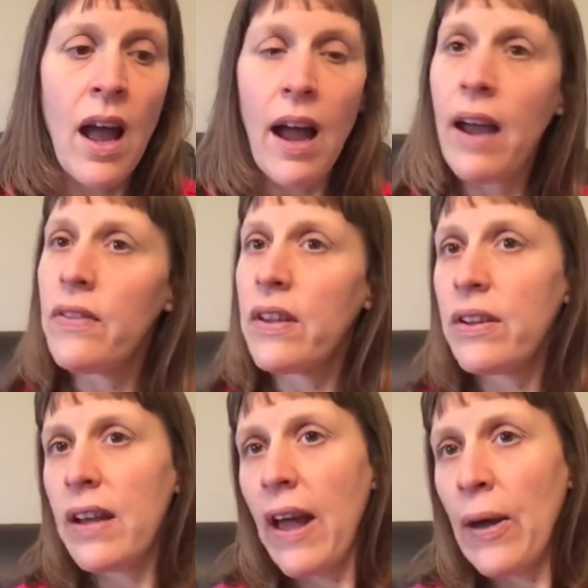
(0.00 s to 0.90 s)
And they're
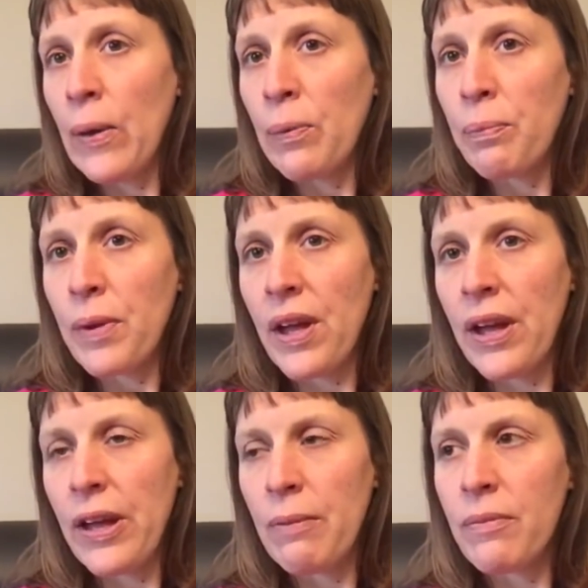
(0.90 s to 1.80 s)
going to help,
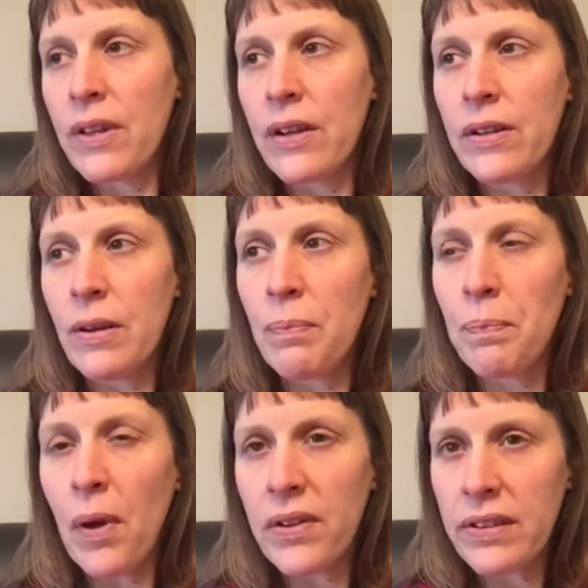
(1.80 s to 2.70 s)
they're going to
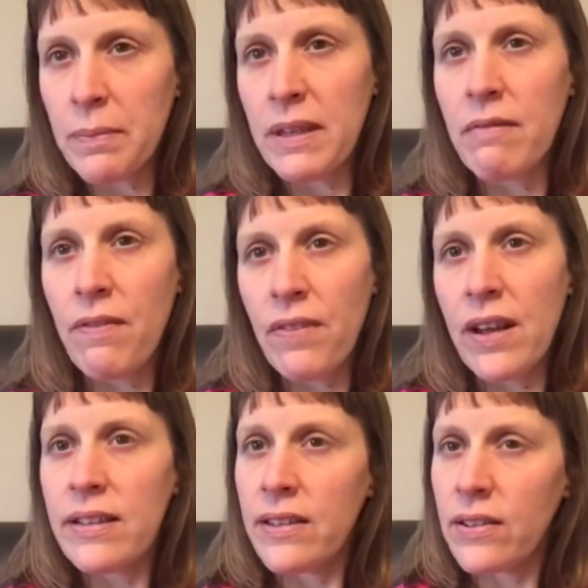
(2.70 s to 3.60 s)
possibly
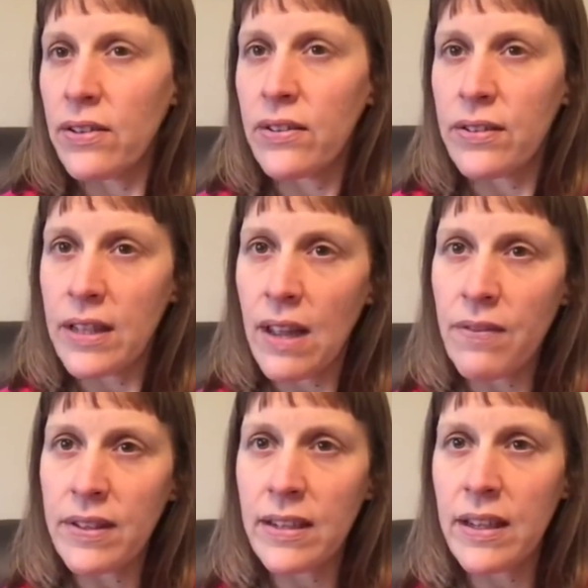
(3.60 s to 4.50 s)
refer to social
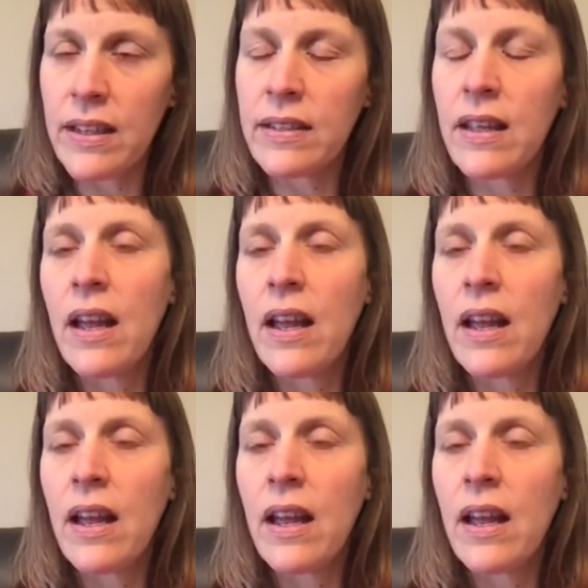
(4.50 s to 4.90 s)
services